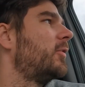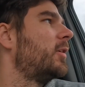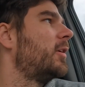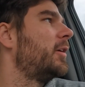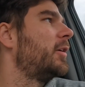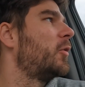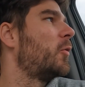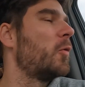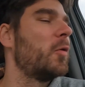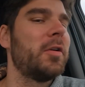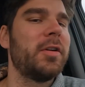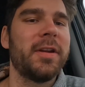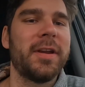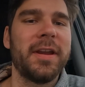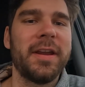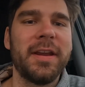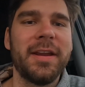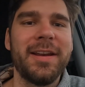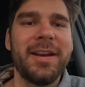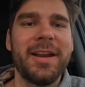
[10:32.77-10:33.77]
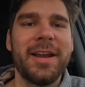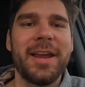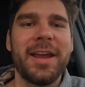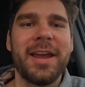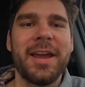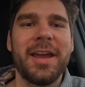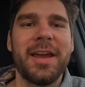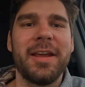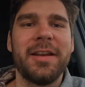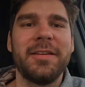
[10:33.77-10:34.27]
really cold here
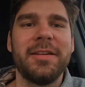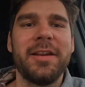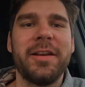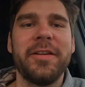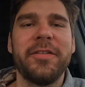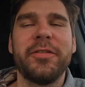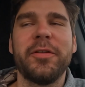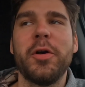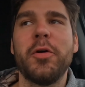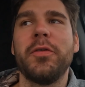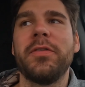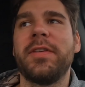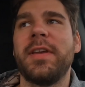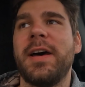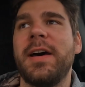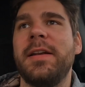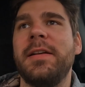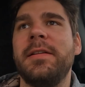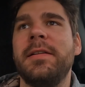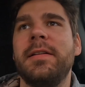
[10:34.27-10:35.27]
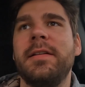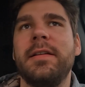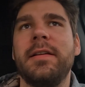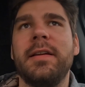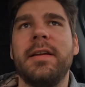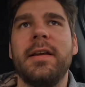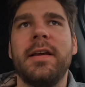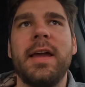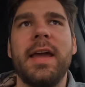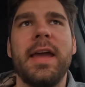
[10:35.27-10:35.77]
and there is no sun,
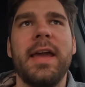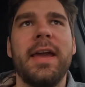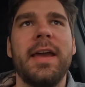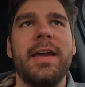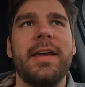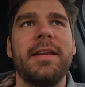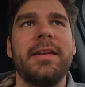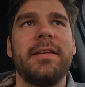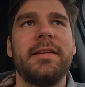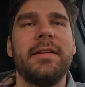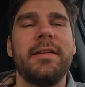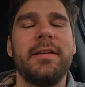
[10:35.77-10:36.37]
and